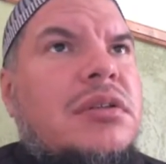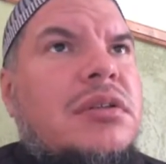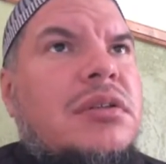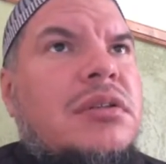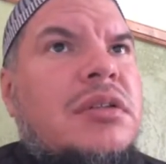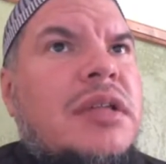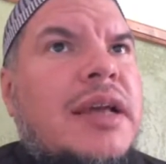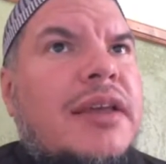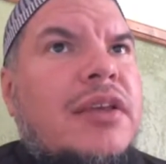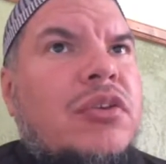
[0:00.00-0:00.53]

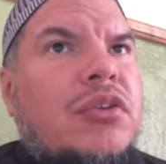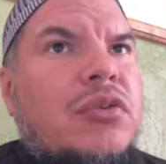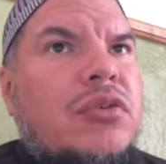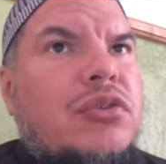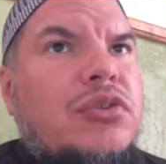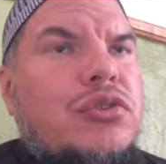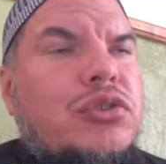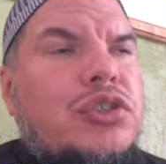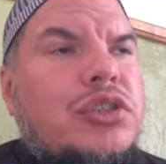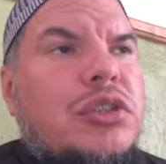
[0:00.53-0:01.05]
that,
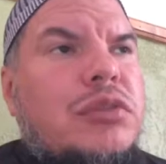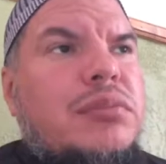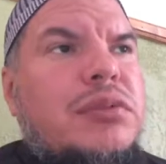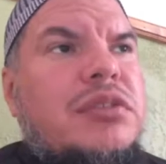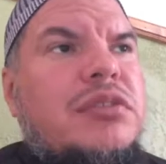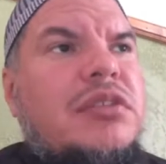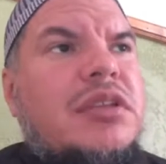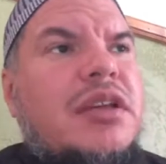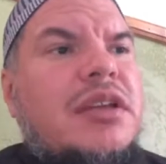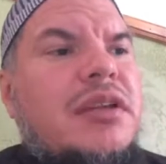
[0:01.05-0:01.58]
you should be
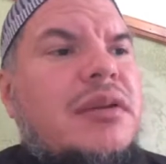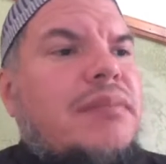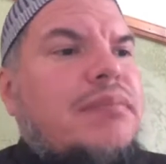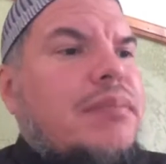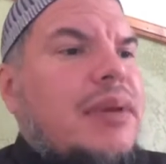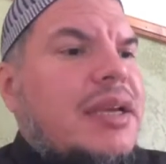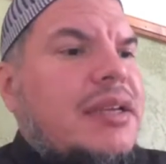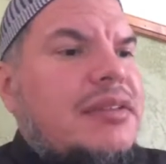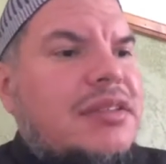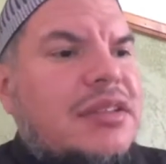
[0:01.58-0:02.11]
studying
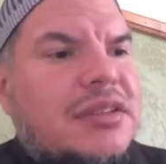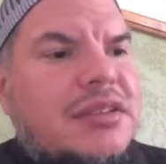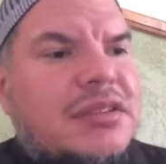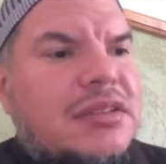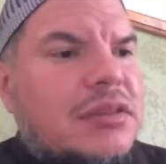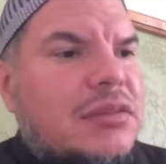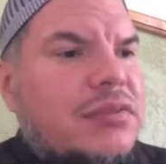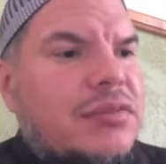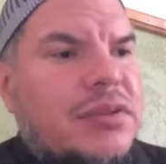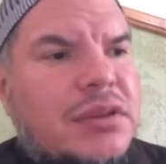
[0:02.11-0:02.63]
basics
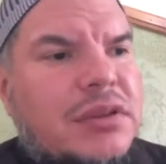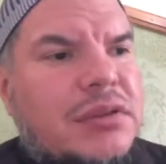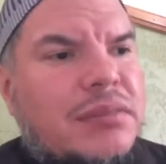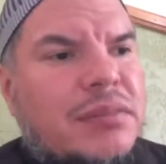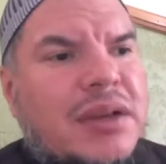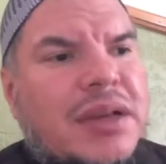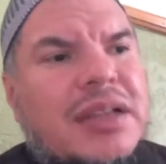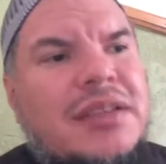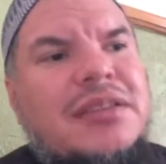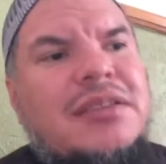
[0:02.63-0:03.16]
in fiqh,
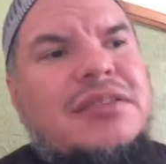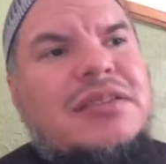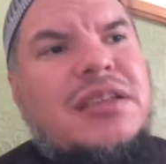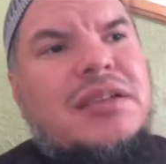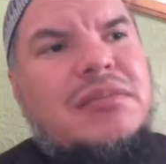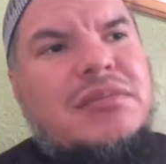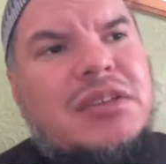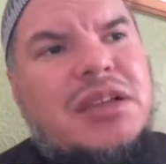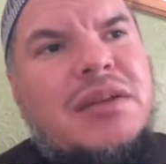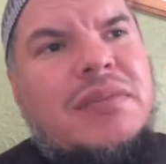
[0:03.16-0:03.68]
but at the
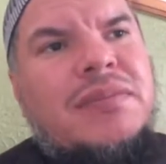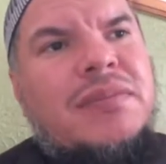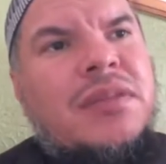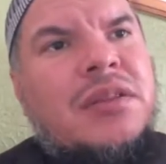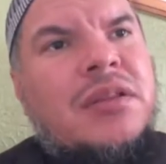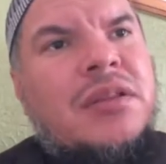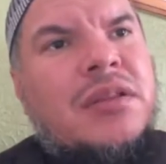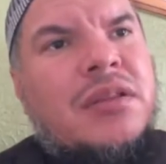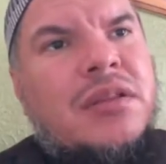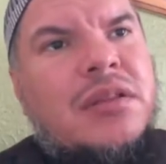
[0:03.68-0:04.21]
same time,
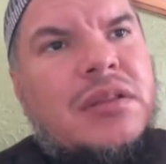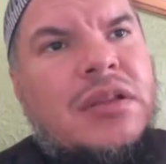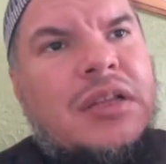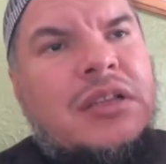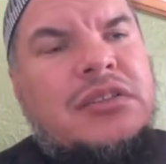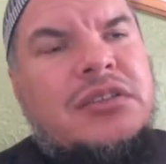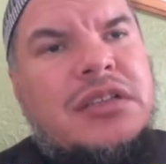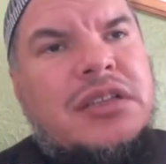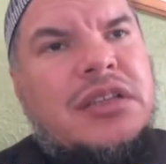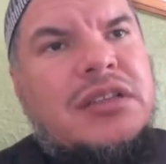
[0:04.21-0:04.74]
in
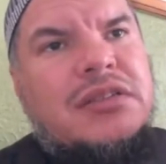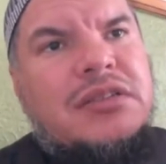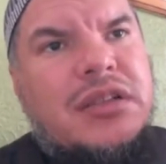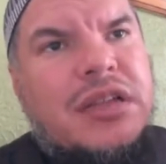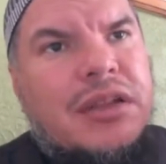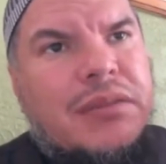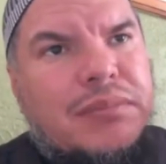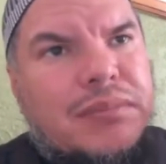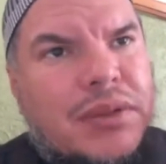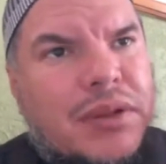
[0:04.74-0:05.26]
today's
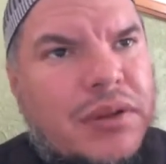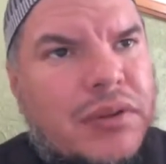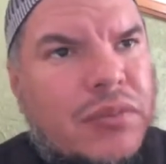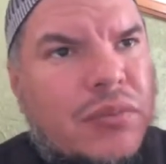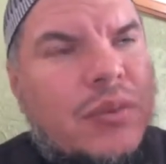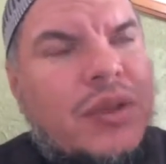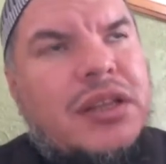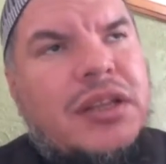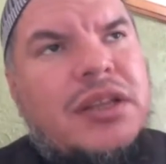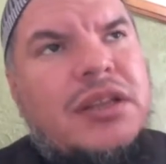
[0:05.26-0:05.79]
time period,
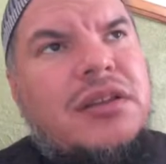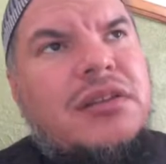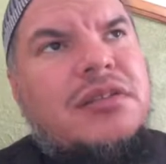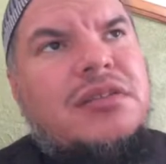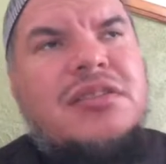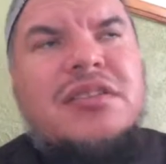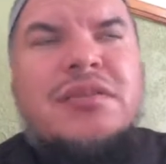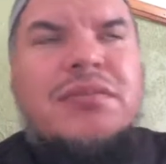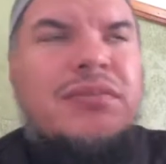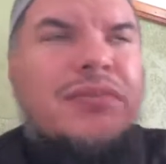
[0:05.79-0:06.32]
we need
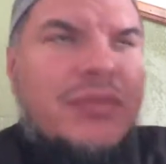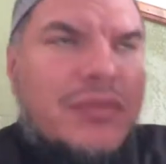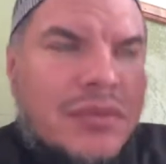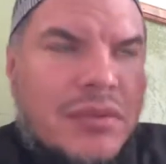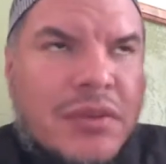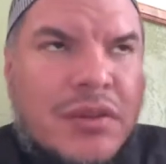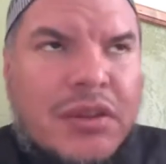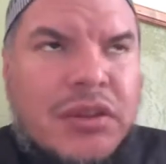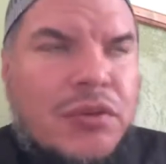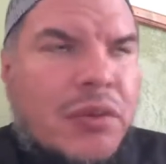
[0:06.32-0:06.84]
some
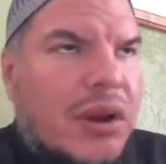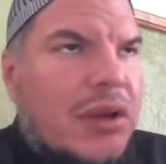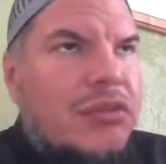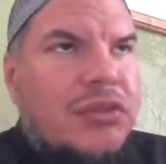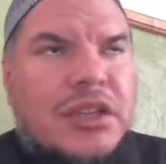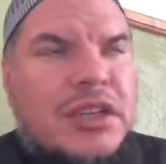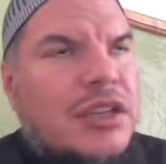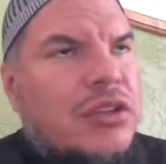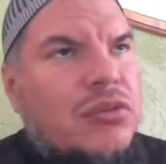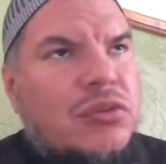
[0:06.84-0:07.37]

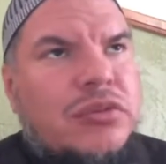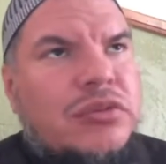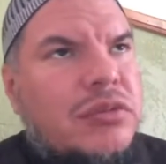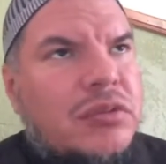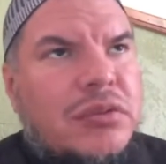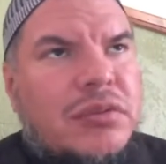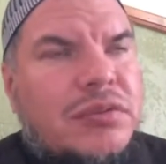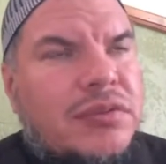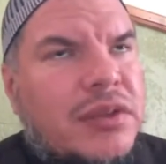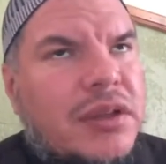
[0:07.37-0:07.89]
grounding in
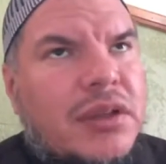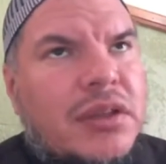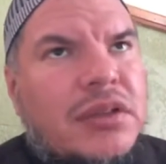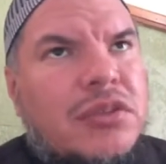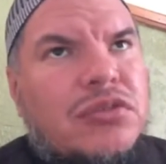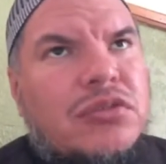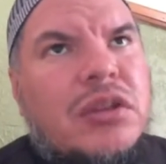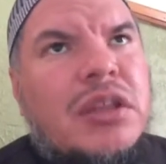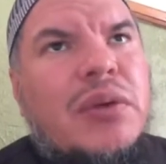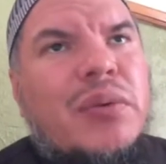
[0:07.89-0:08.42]
Usul al-Fiqh
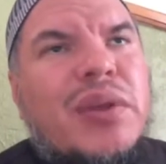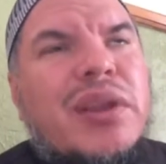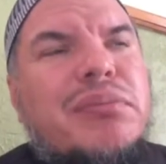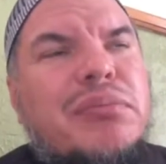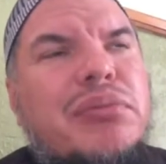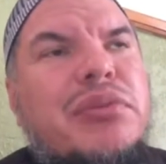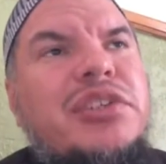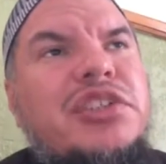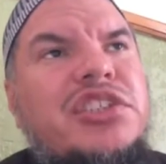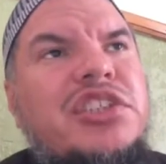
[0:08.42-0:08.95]
so that we
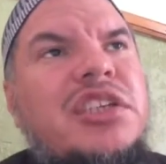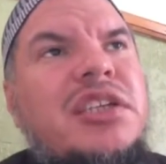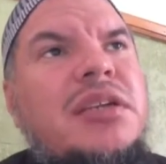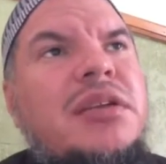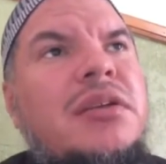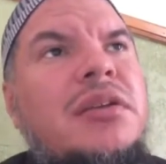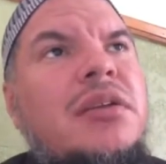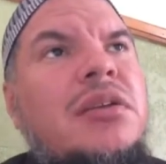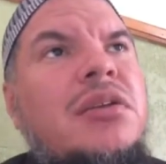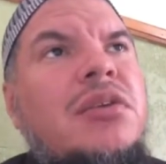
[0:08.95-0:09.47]
appreciate
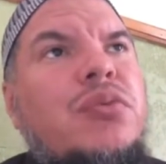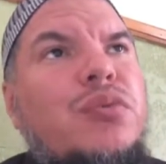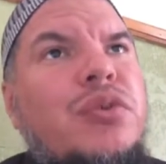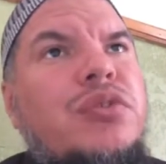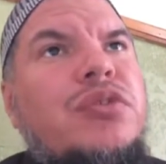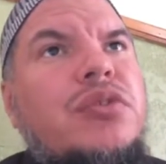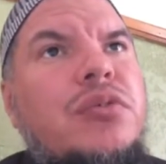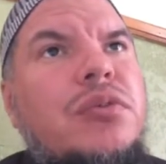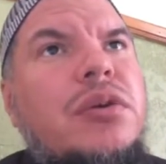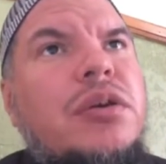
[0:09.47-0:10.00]

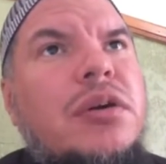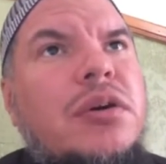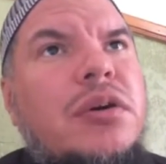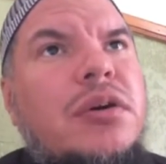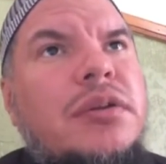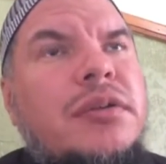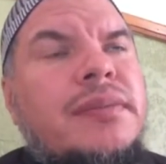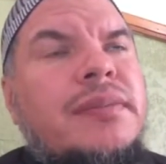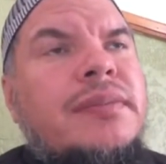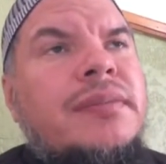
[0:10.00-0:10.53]
what's going on.
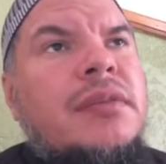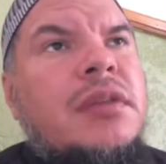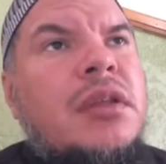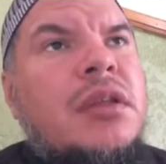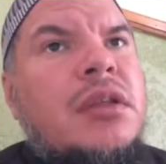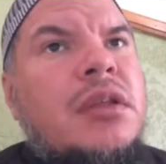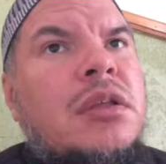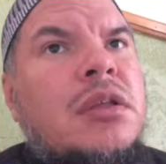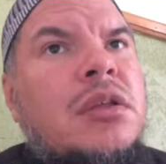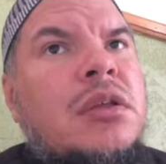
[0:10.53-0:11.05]

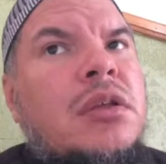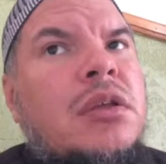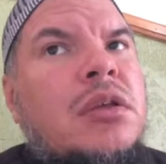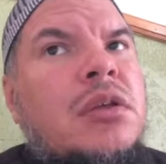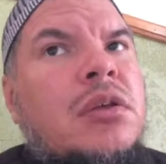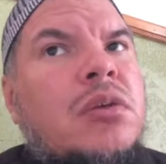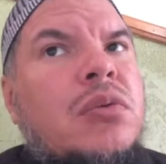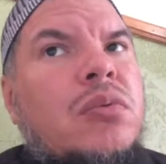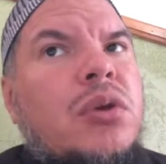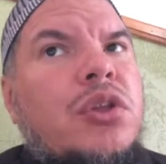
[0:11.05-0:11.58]

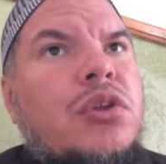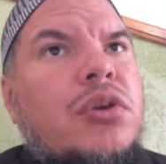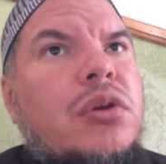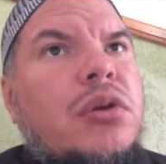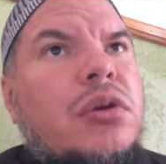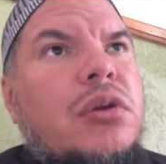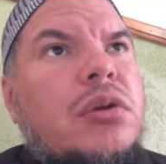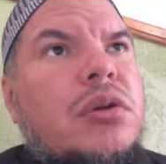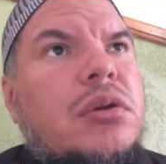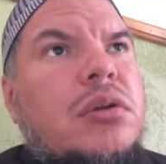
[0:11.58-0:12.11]
When
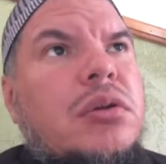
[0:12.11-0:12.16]
you're